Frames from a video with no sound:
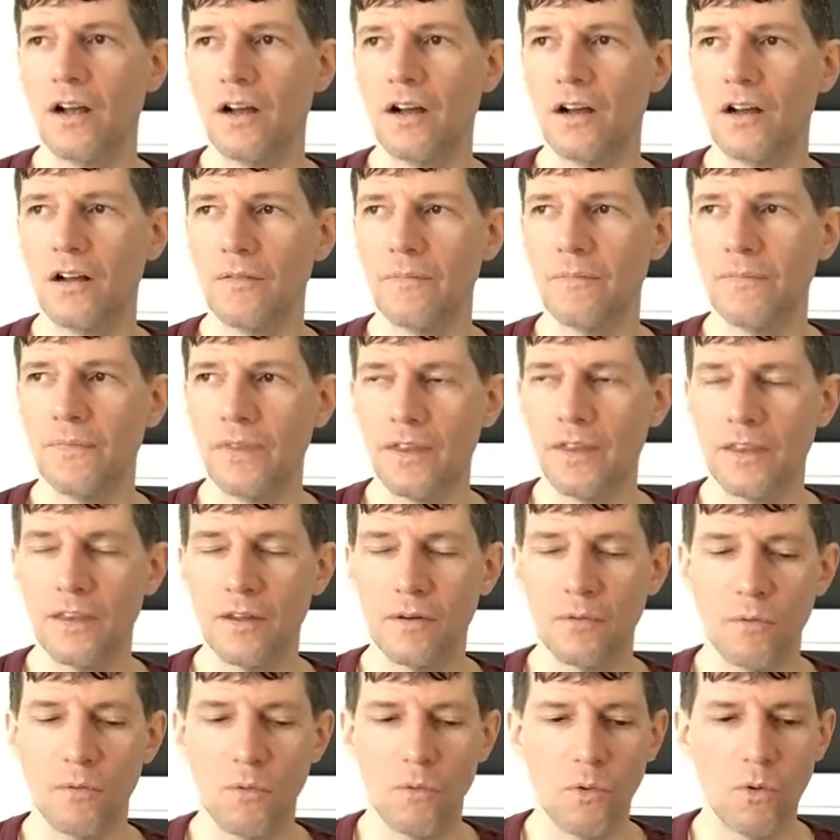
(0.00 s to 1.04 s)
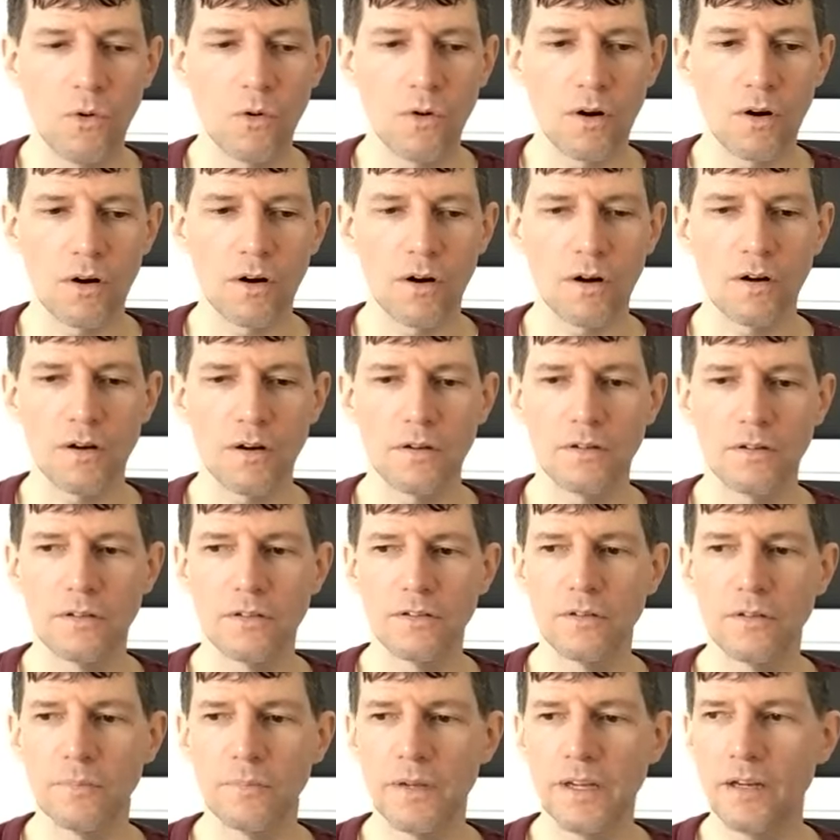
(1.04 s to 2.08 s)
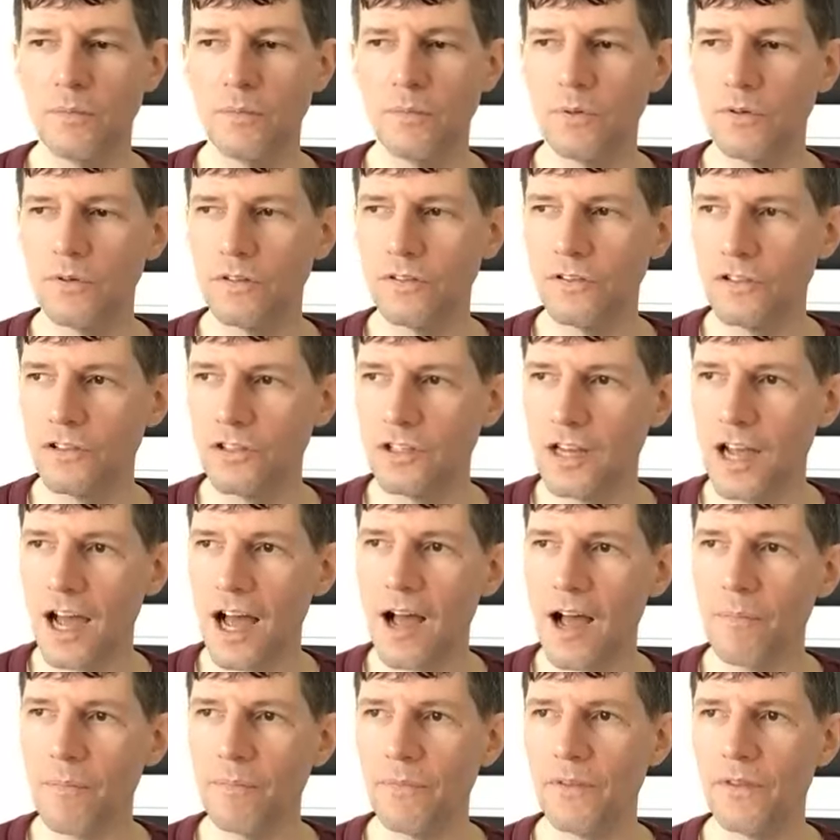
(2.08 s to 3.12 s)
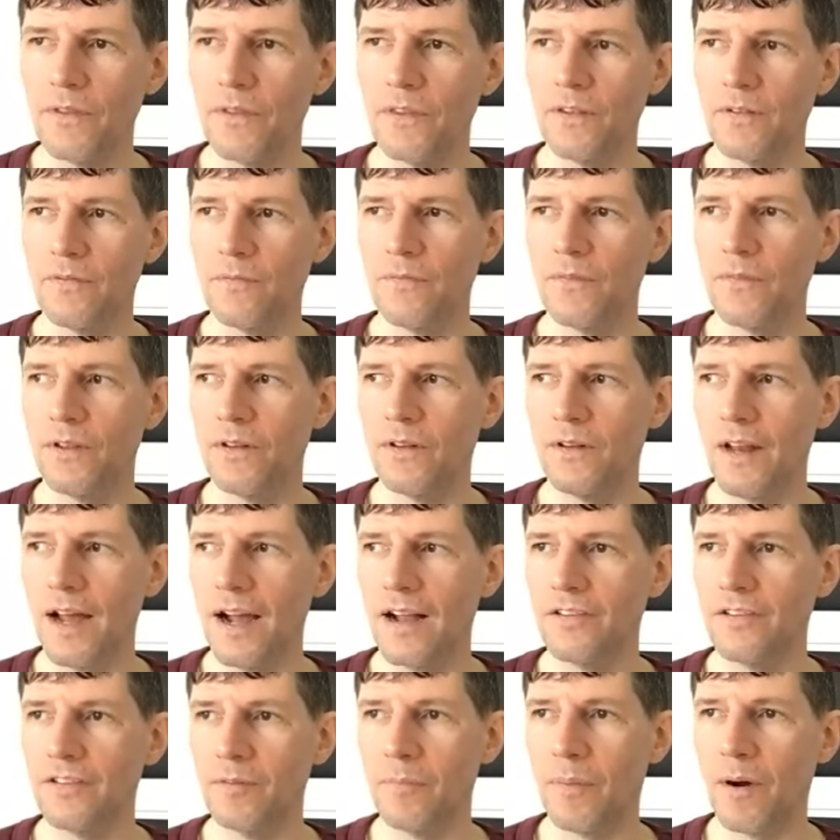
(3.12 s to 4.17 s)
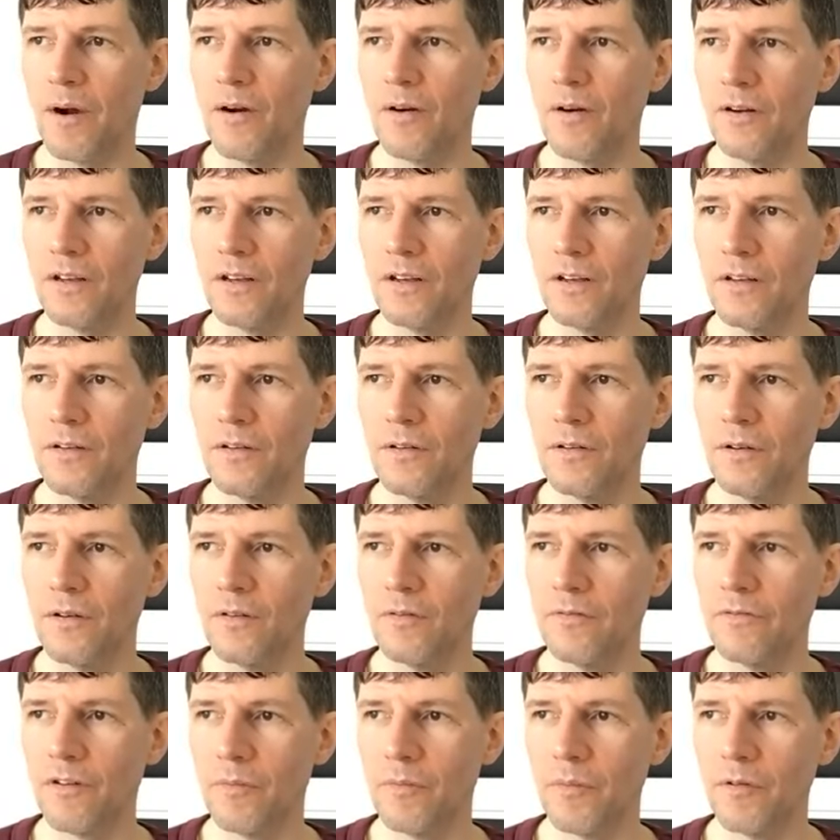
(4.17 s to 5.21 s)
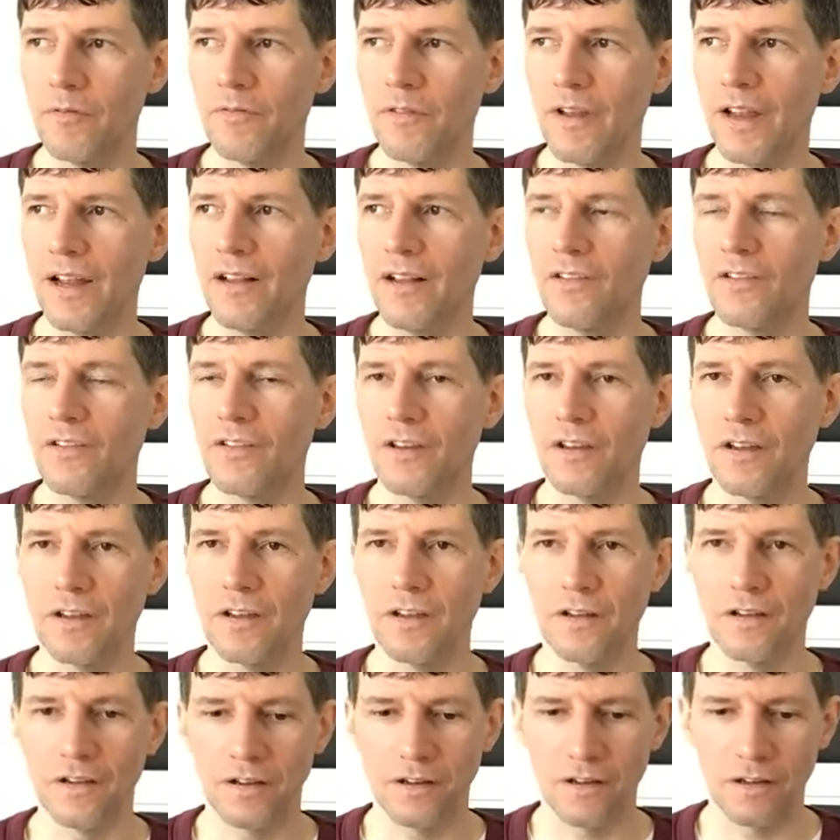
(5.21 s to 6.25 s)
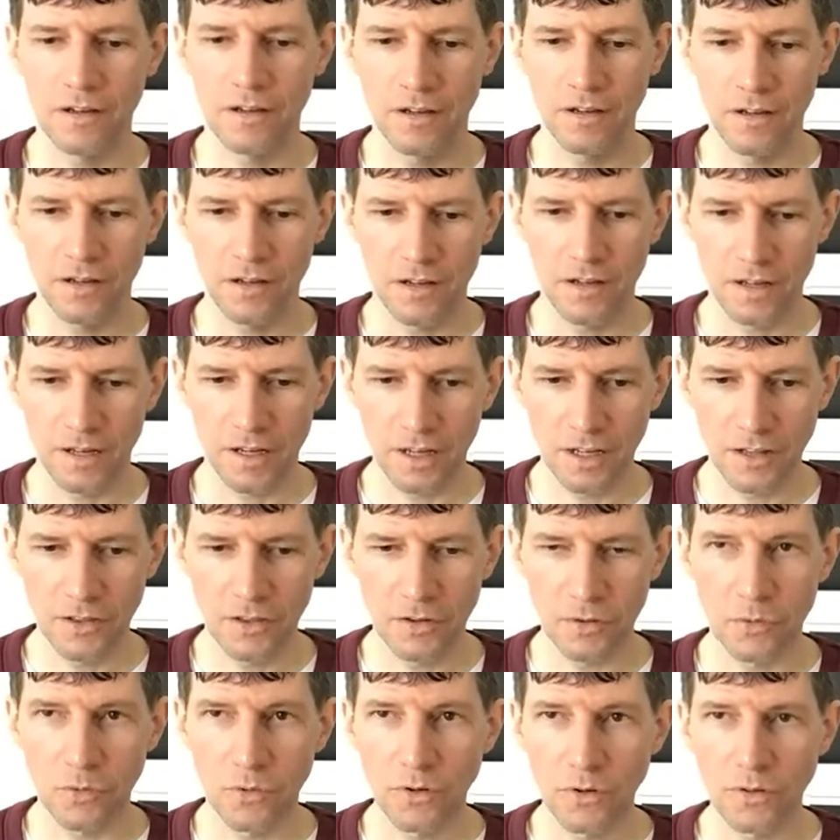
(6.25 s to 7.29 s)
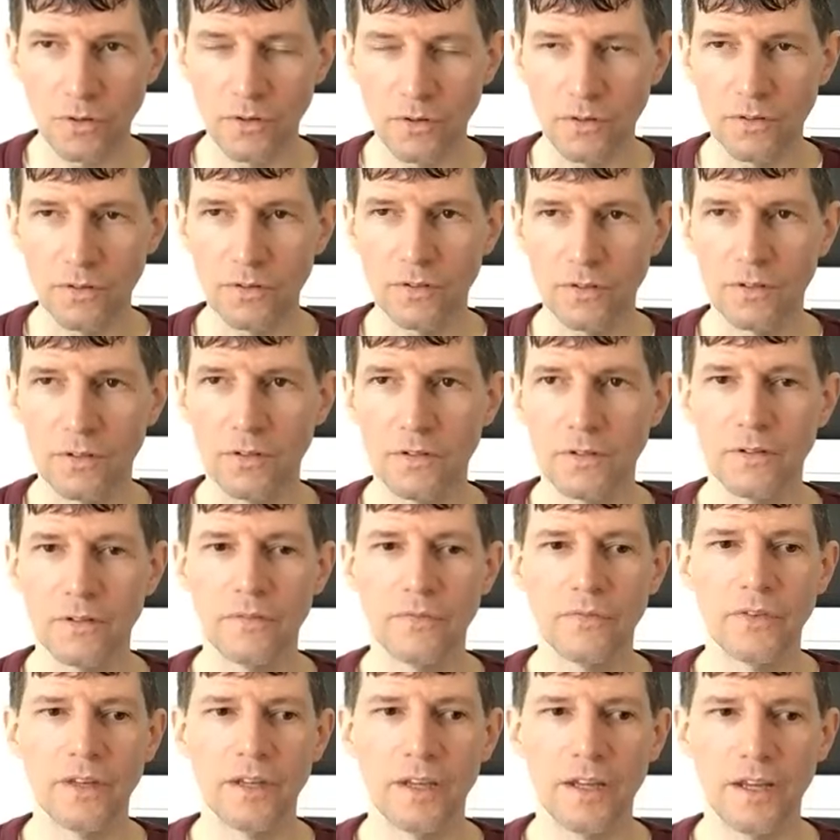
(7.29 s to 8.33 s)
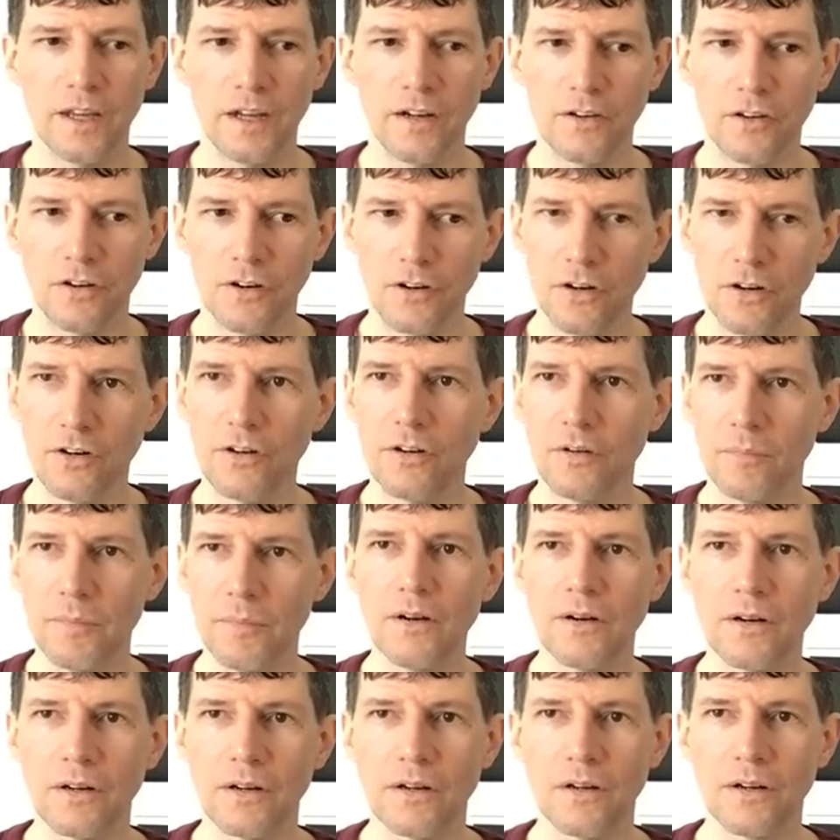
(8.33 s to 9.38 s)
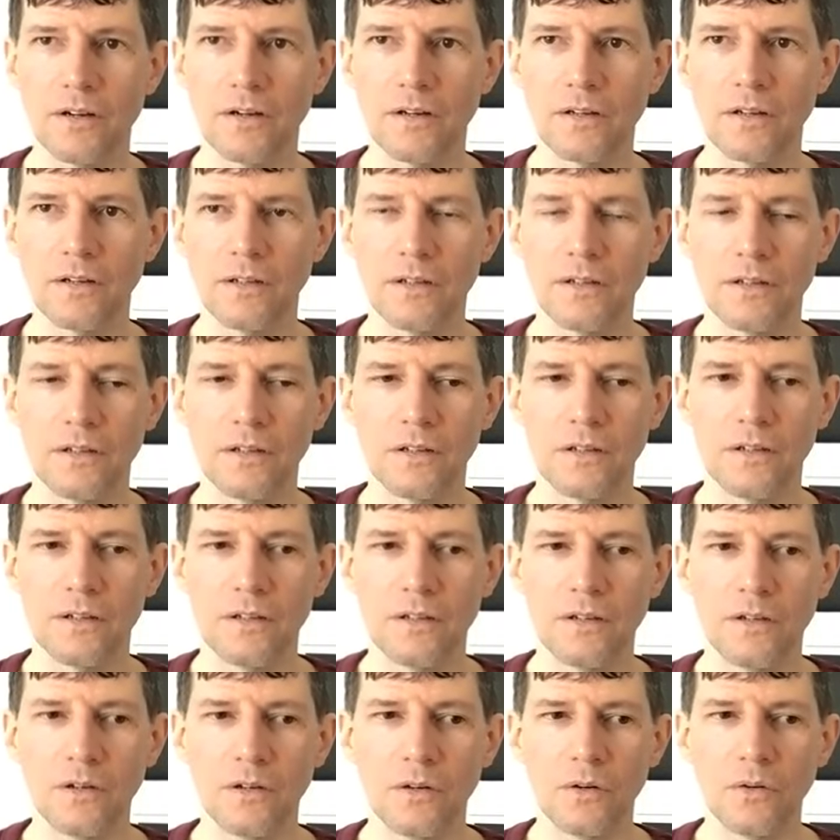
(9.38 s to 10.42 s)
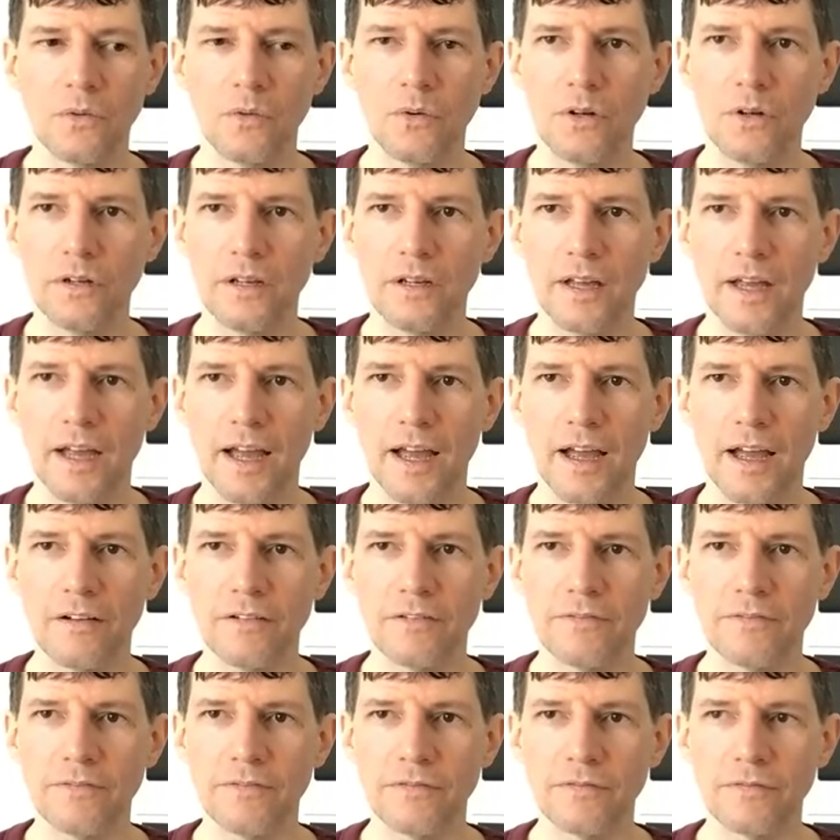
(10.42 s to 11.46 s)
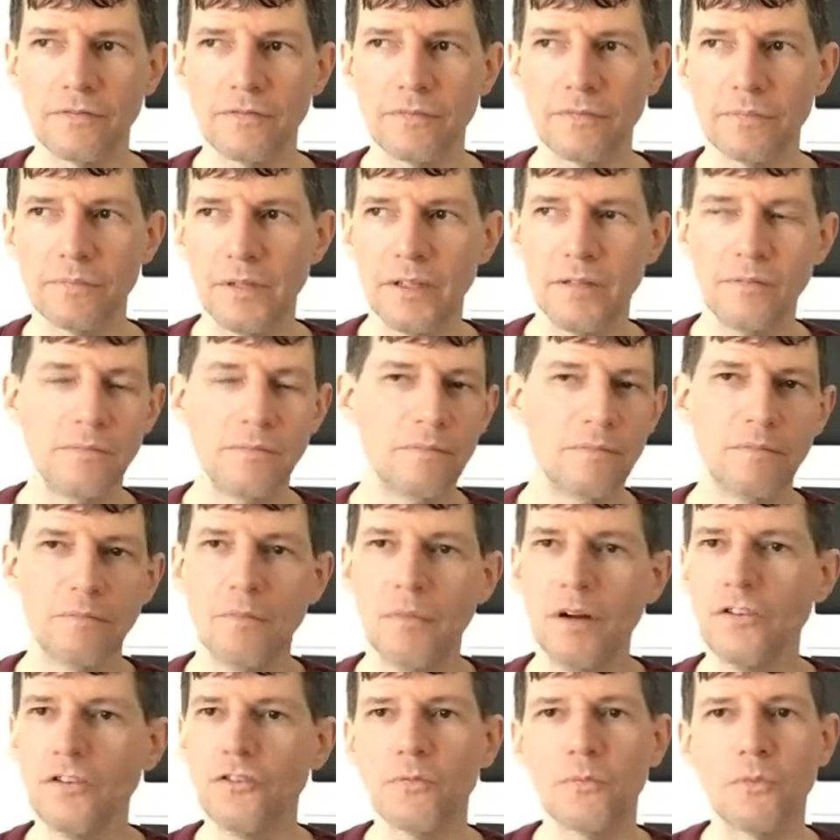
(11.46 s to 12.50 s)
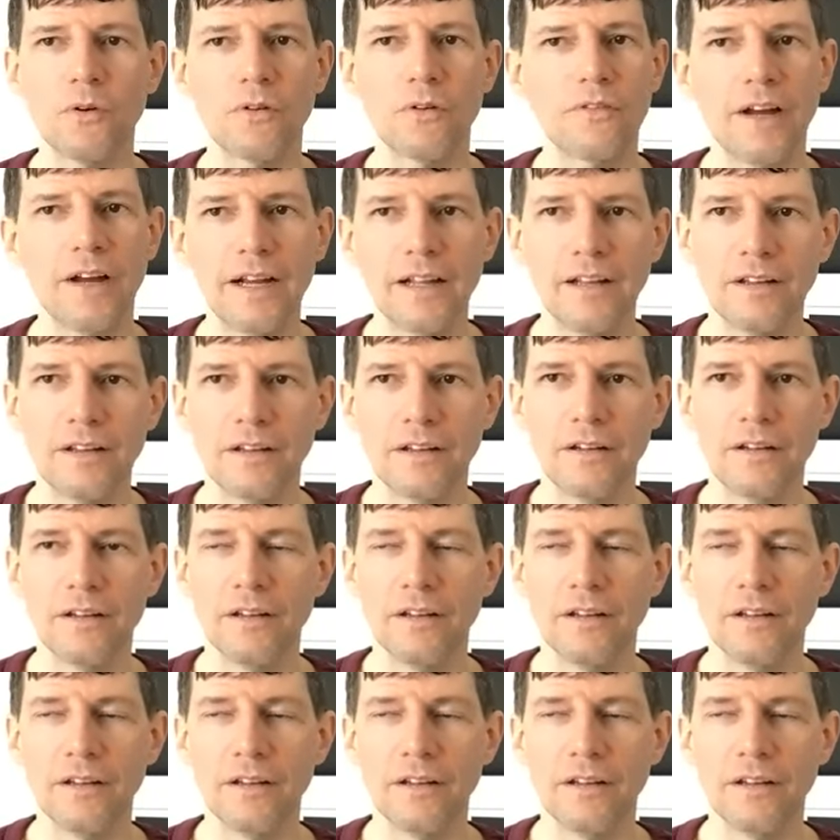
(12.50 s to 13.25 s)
Um, the war to be able to stop the, the Nazi party from advancing in the world and hurt America would have been much more violent